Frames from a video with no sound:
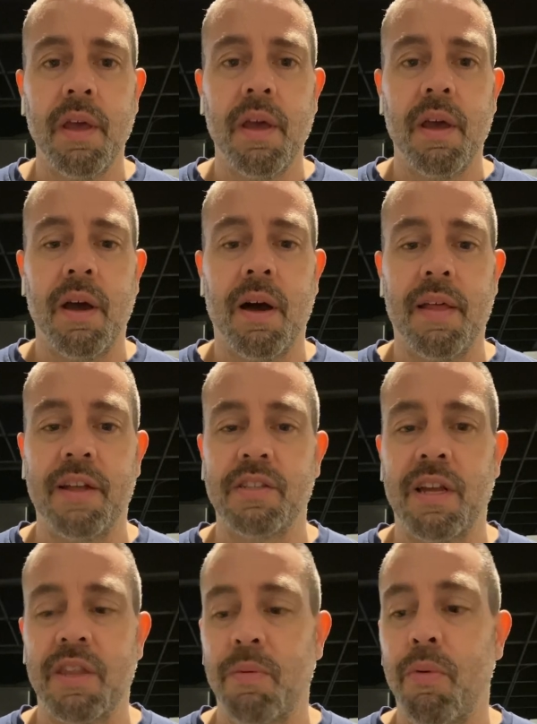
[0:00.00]
That's
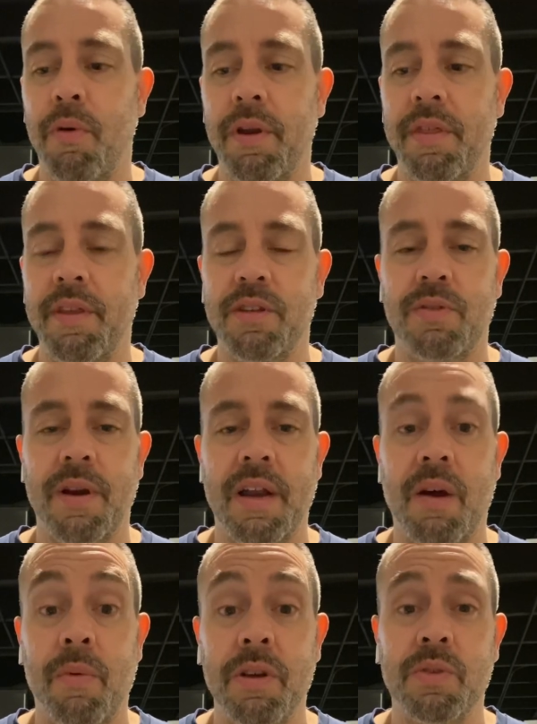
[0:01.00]
not the point of this right
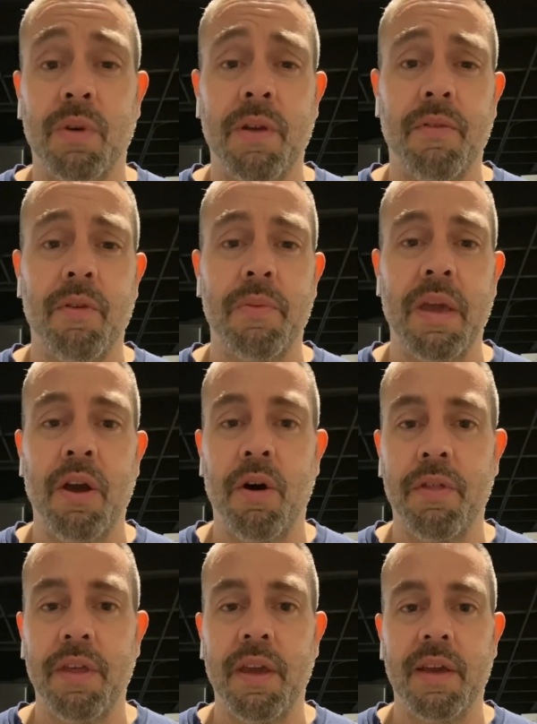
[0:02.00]
now. We just want everyone to be
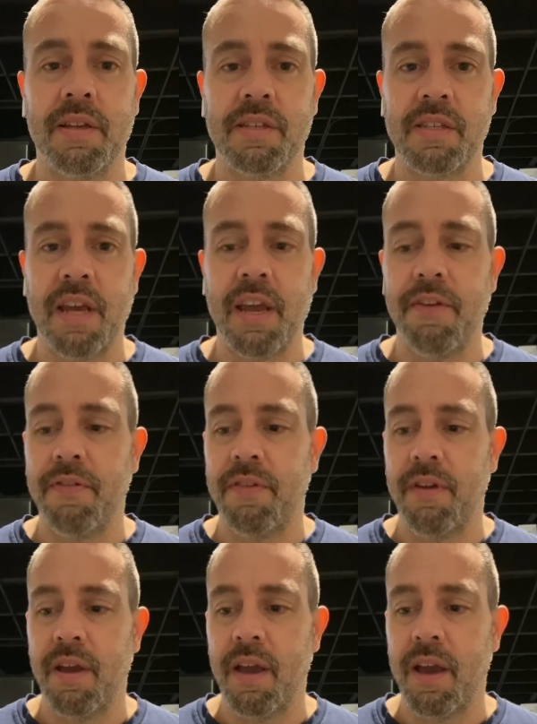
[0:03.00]
healthy and safe,
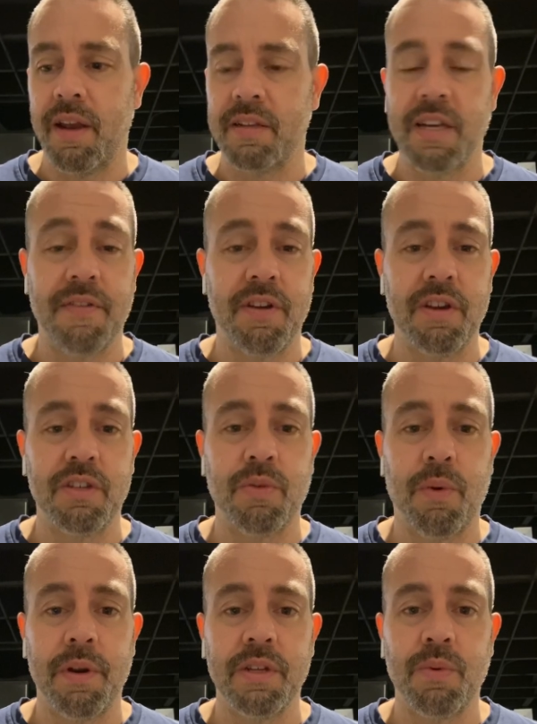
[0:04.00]
and let's have a good
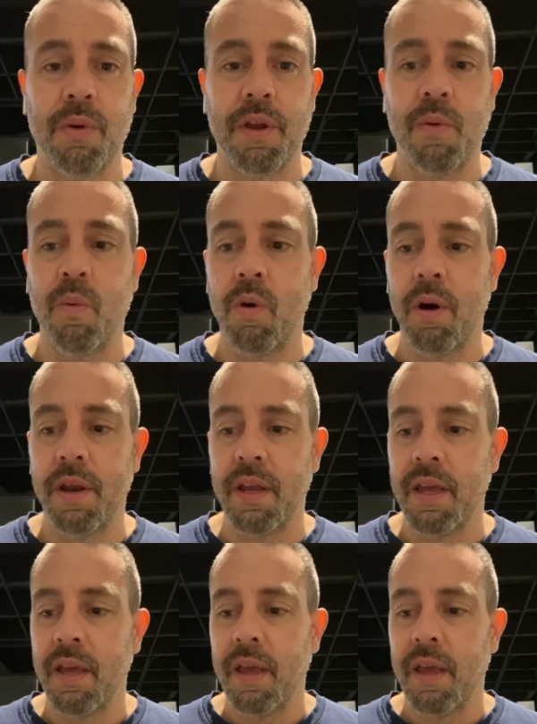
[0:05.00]
2021.